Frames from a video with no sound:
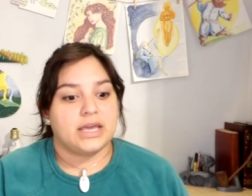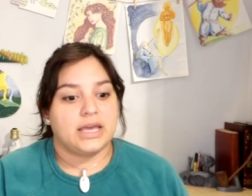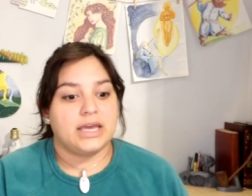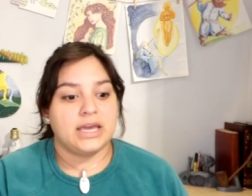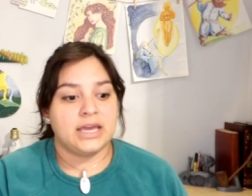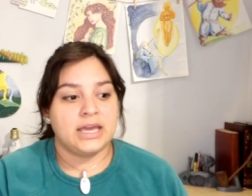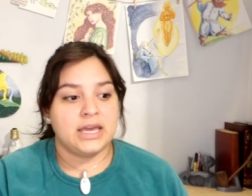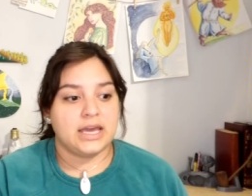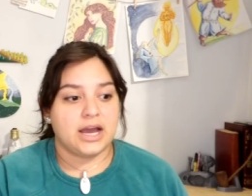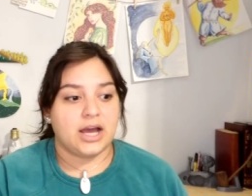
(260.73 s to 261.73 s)

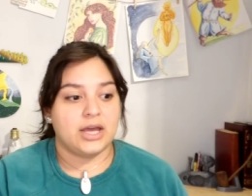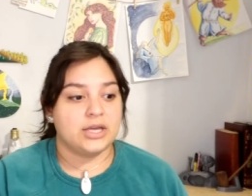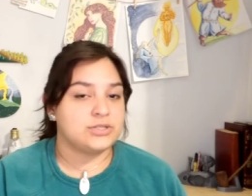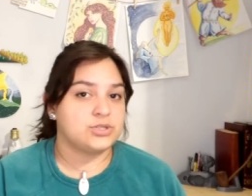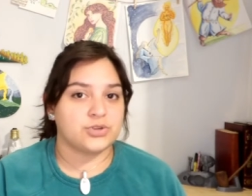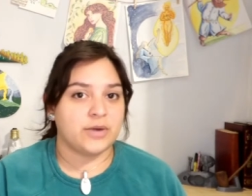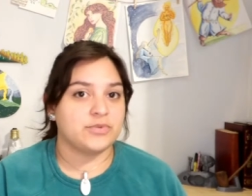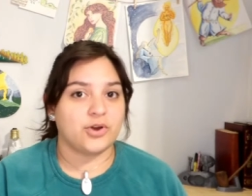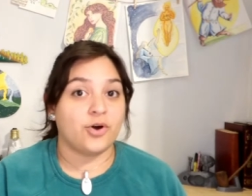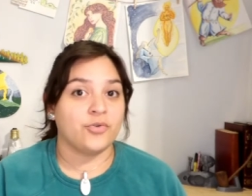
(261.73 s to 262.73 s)
he is described
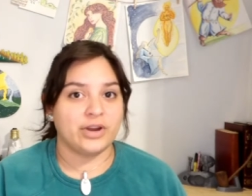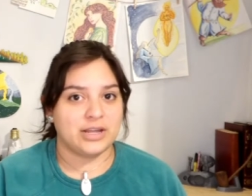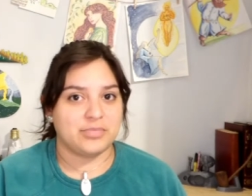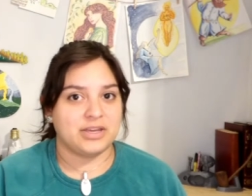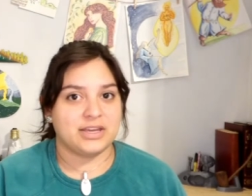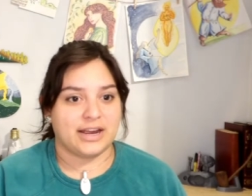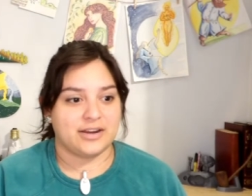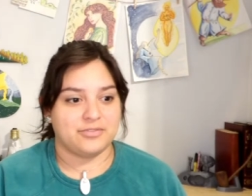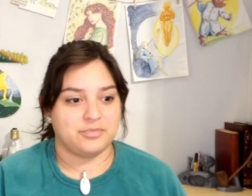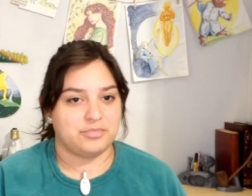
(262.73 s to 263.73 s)
as already being
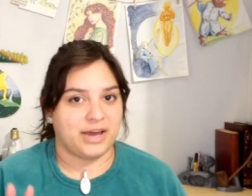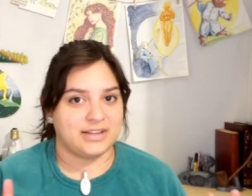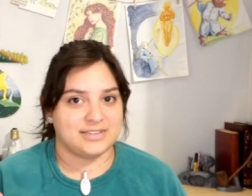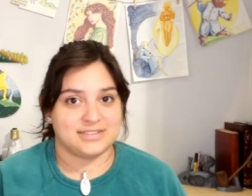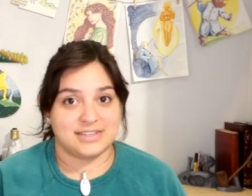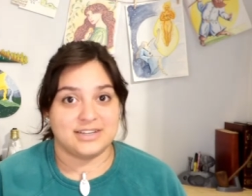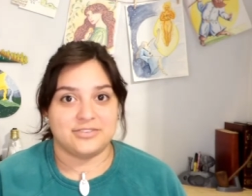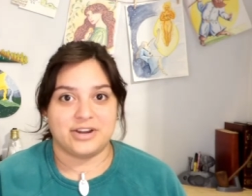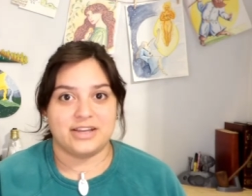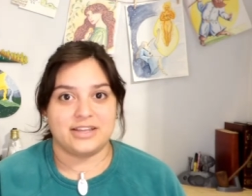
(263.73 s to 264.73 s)
kind of a bad
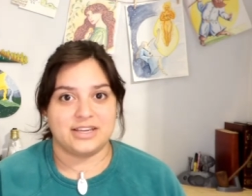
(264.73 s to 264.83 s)
seed, right?